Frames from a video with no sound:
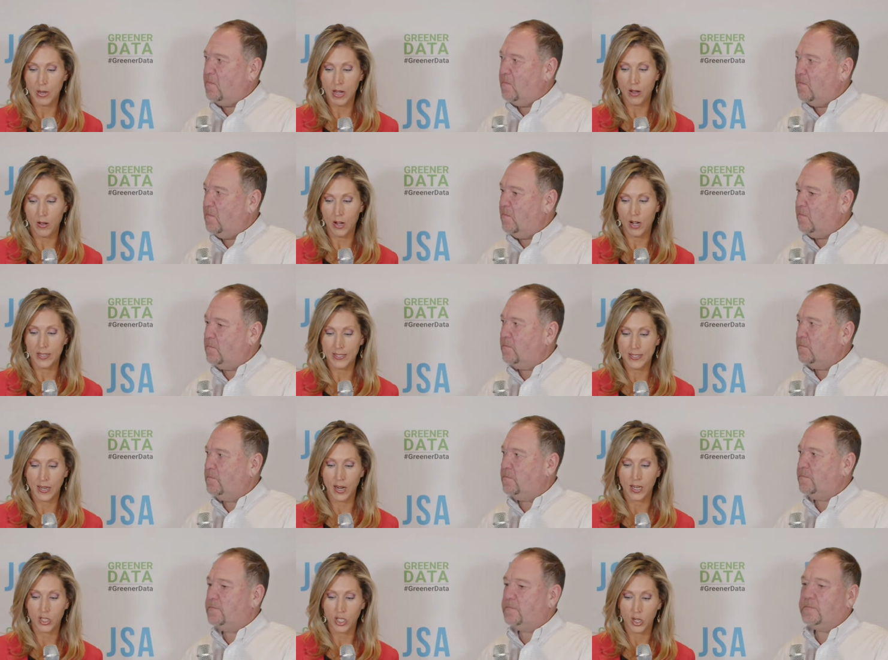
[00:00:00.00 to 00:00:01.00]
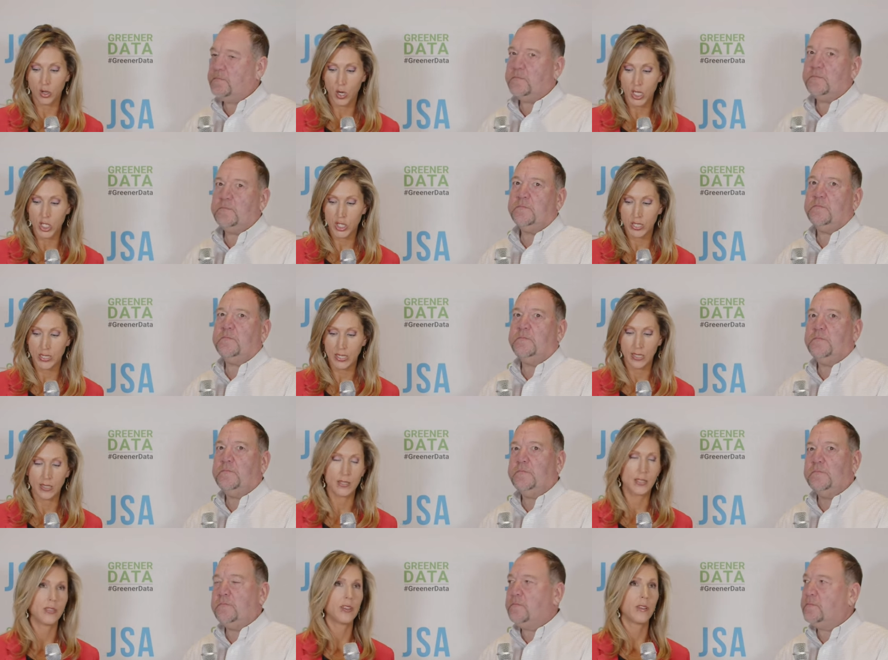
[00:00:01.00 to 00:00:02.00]
Speaker 1: about on-site generation
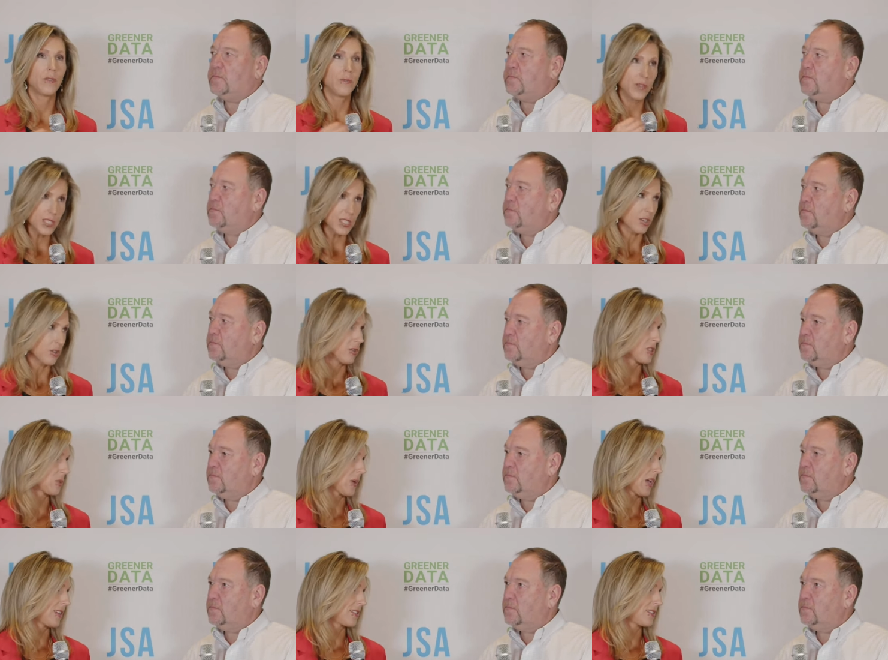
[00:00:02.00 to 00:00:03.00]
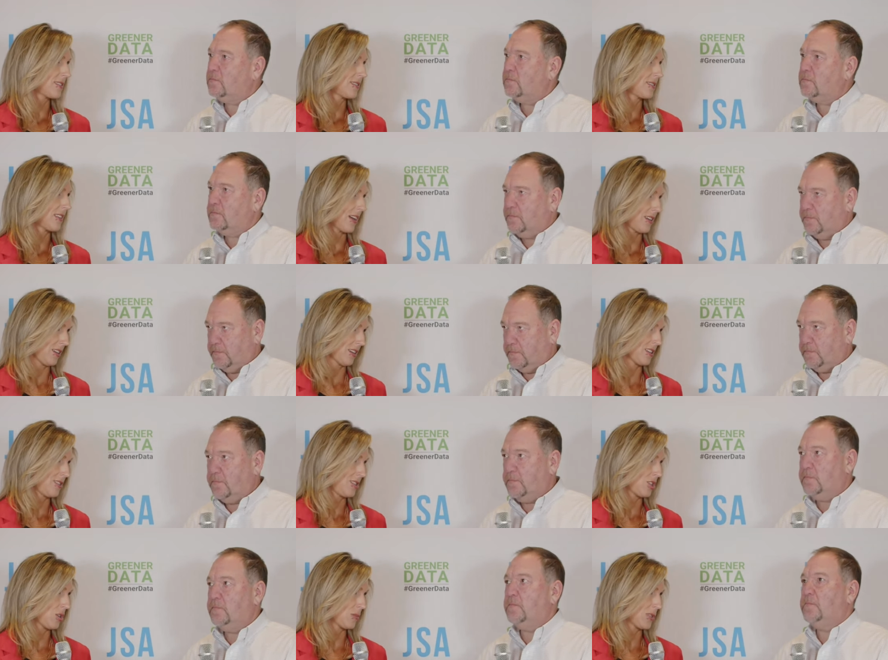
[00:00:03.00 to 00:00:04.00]
is the physical space that it
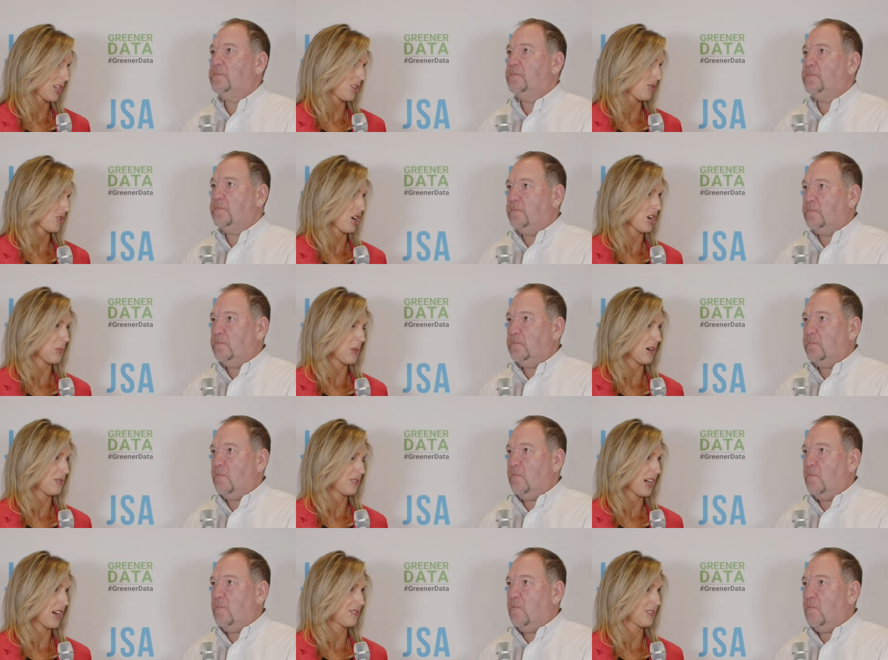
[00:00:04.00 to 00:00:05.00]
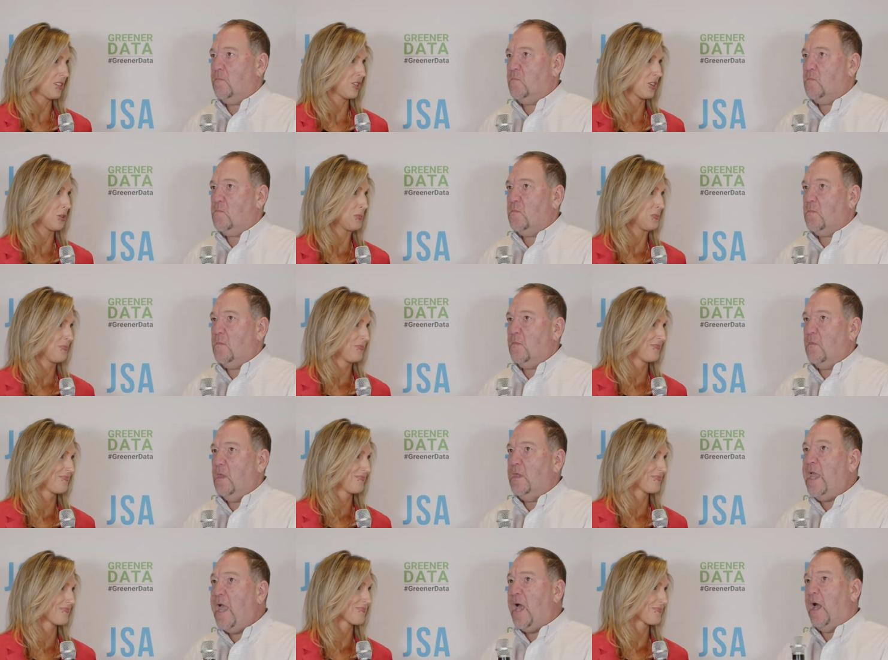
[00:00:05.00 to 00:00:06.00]
consumes. Can you talk about that a little?
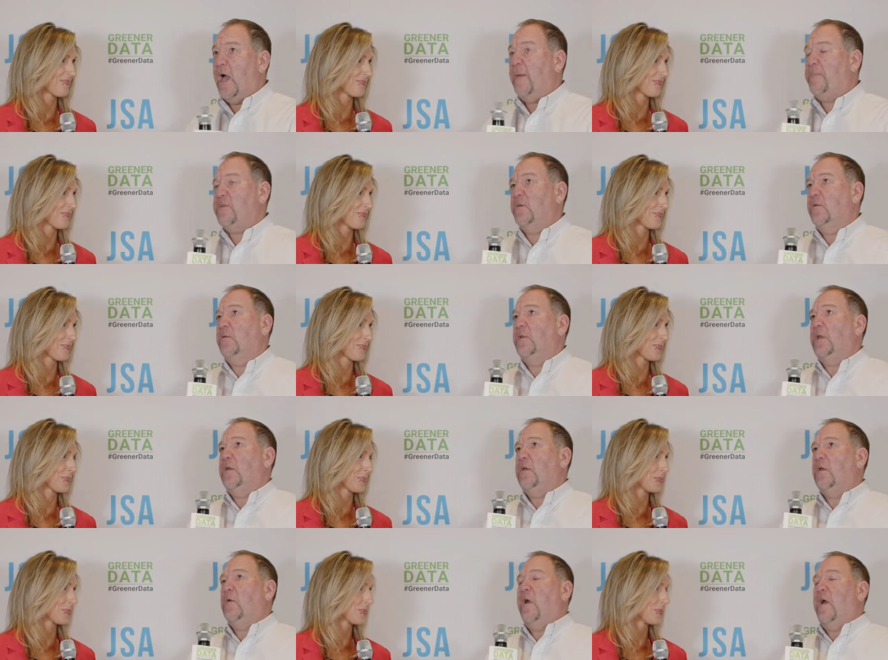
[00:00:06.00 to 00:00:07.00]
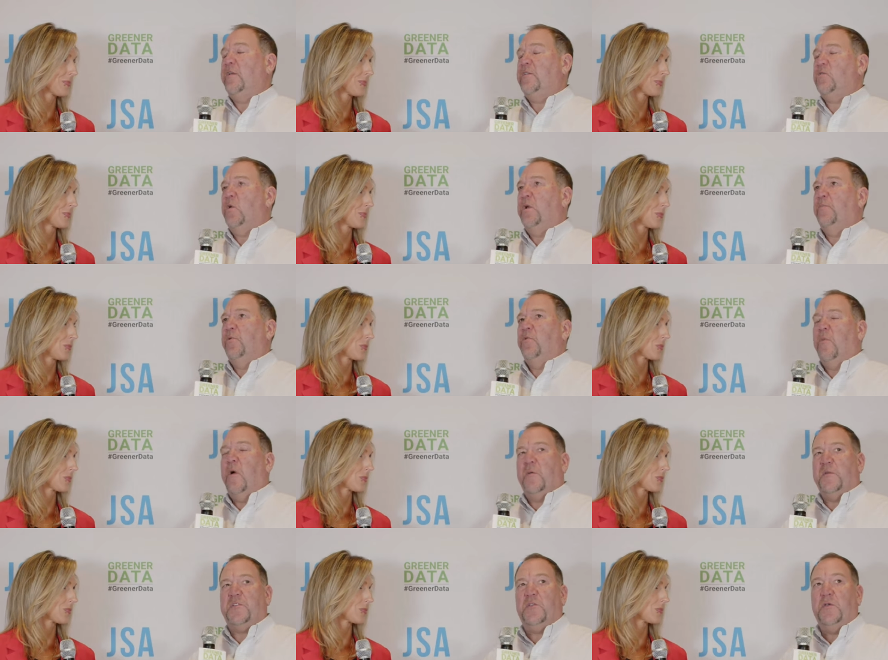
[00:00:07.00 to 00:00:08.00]
Speaker 2: Yeah, absolutely. You know, I joined Bloom
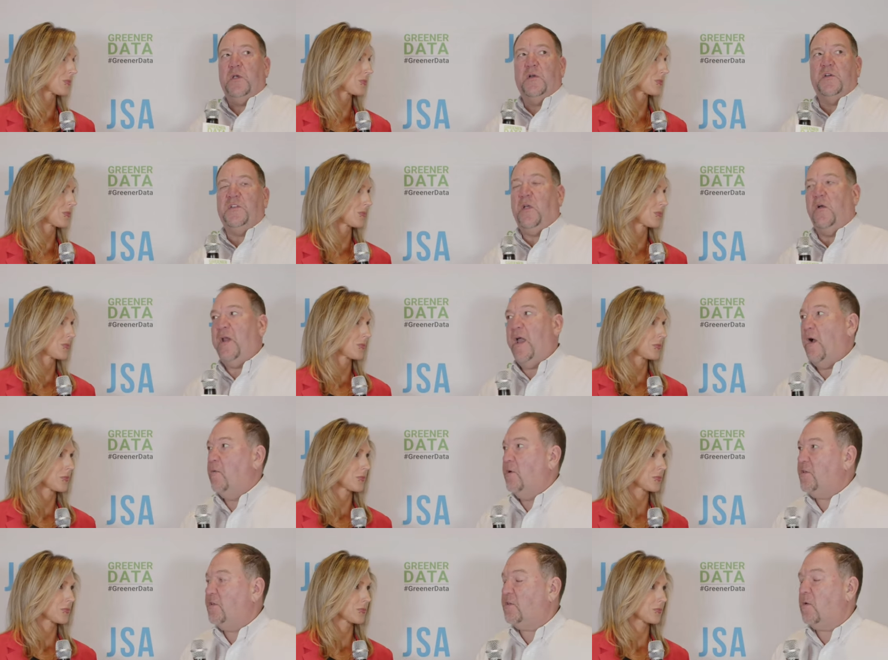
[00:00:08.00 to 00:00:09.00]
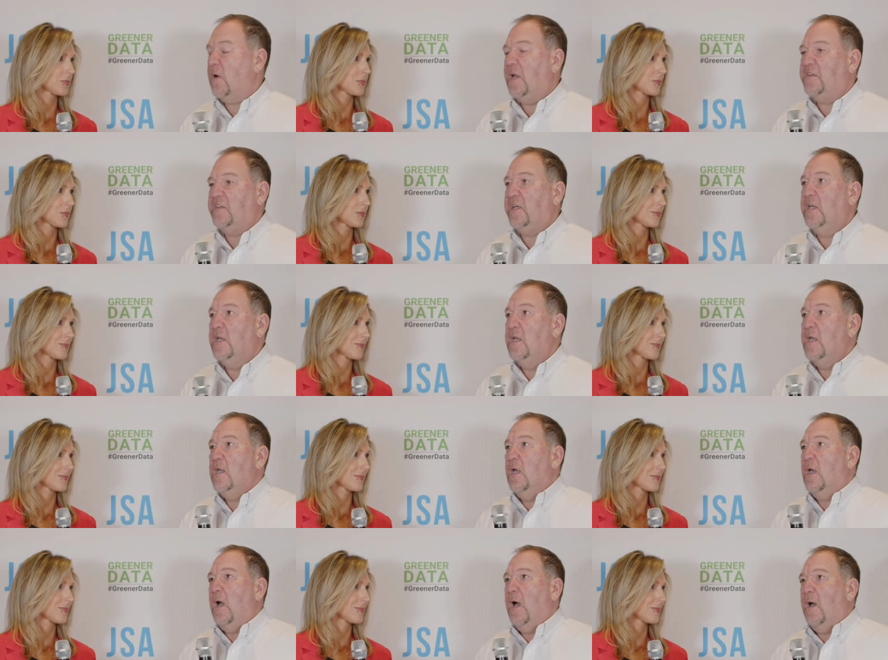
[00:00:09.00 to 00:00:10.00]
almost two years ago now, which is crazy.
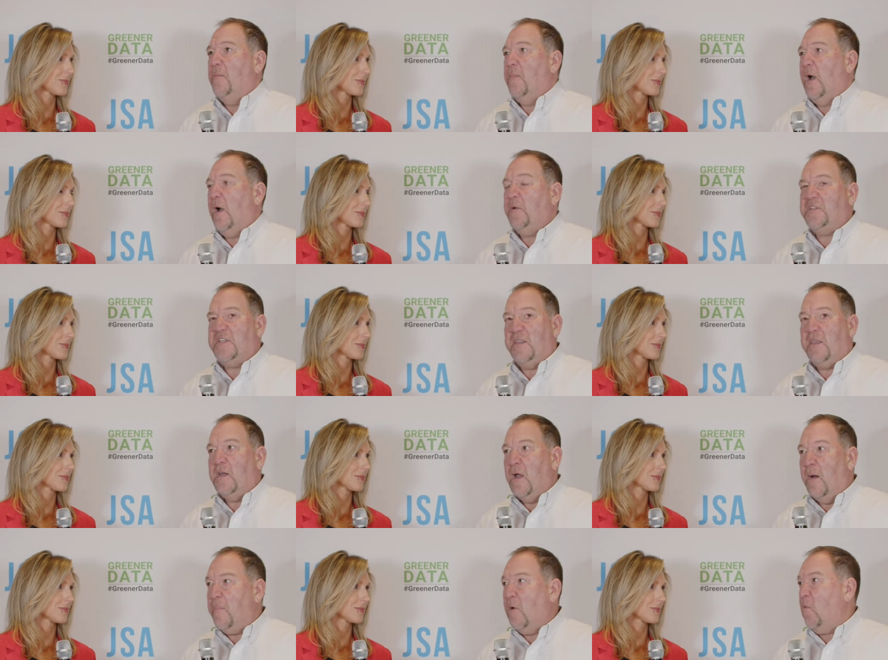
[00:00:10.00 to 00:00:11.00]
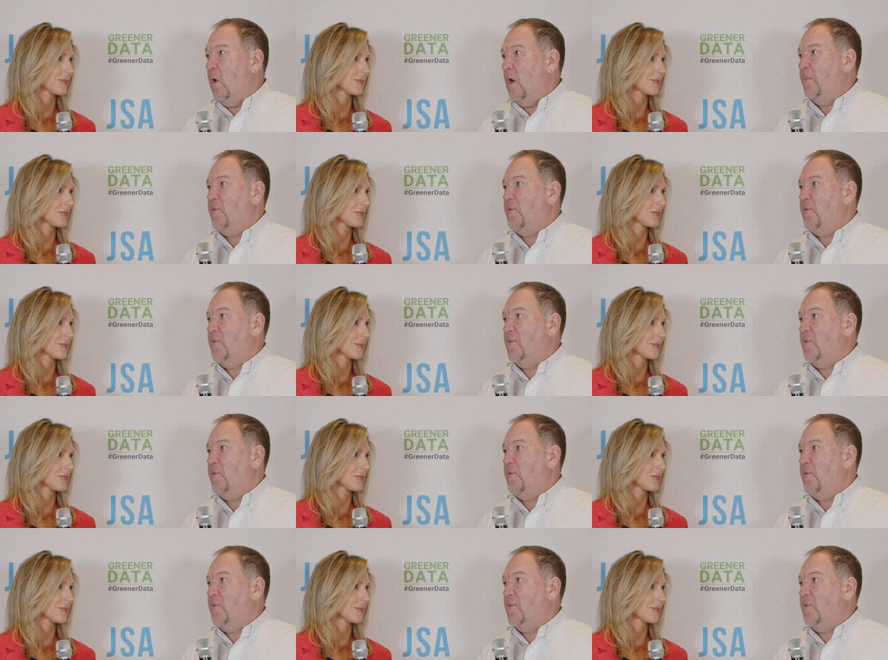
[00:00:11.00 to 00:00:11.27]
Um, I would say the number one